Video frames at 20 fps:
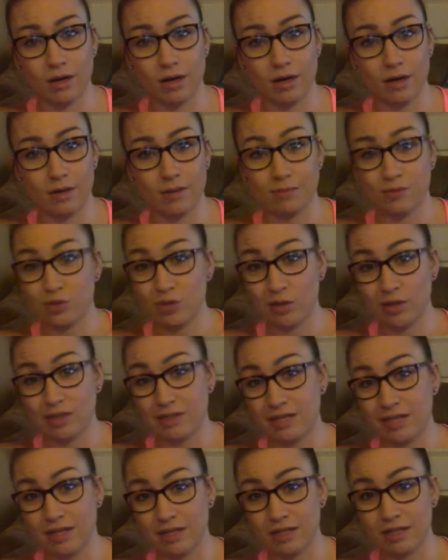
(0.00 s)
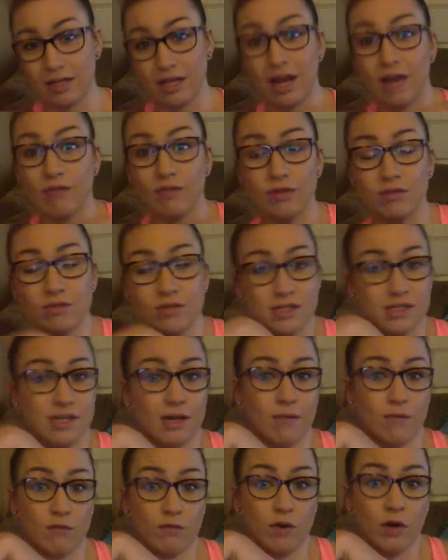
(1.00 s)
Um, so I technically haven't even
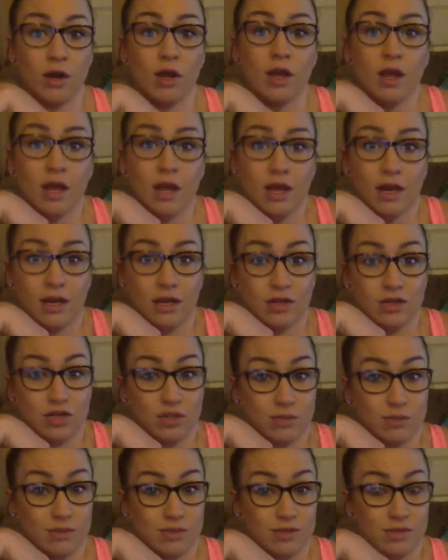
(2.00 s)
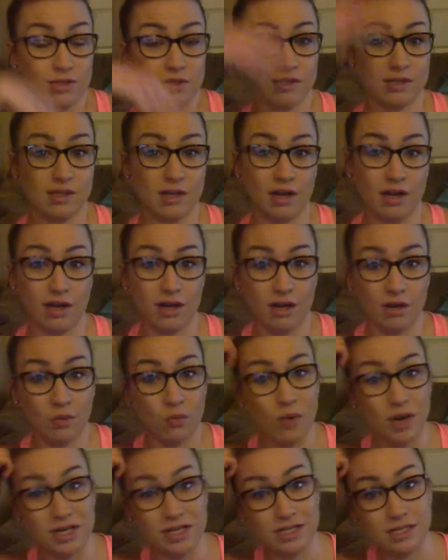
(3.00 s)
stepped foot in a gym since uh,
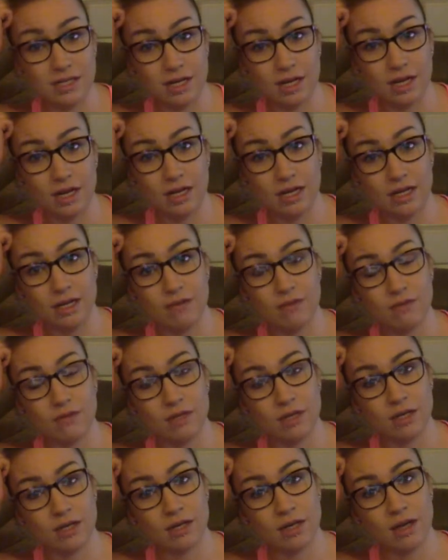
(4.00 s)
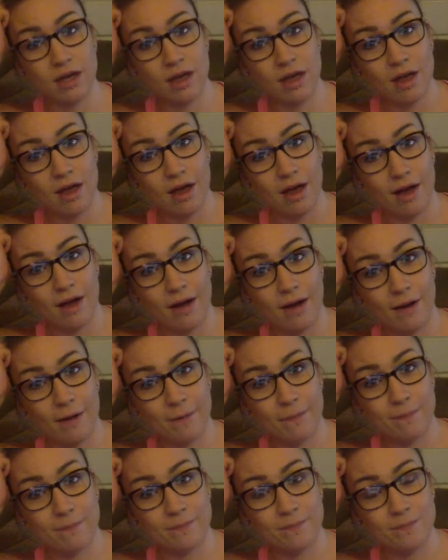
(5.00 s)
Wednesday evening.
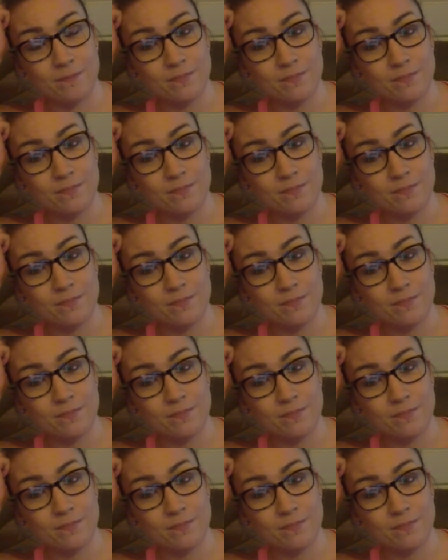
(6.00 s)
Um,